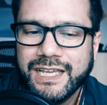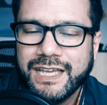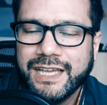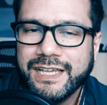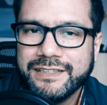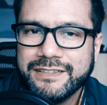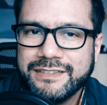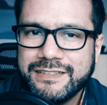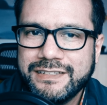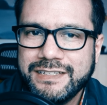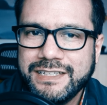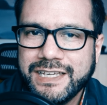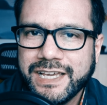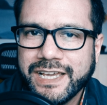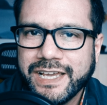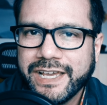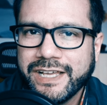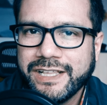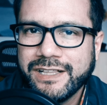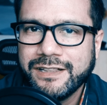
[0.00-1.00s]
and
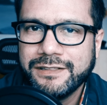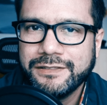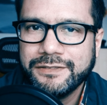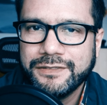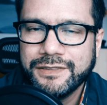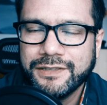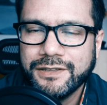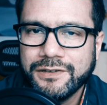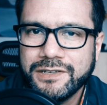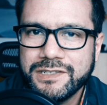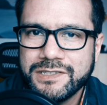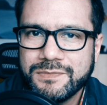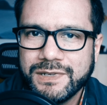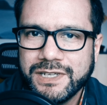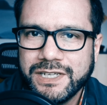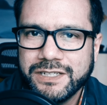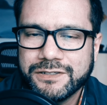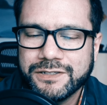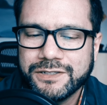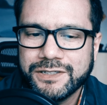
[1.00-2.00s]
TAL
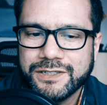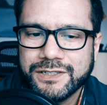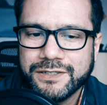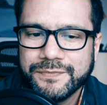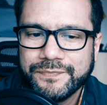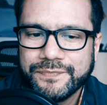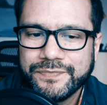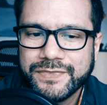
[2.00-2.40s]
Noisemaker.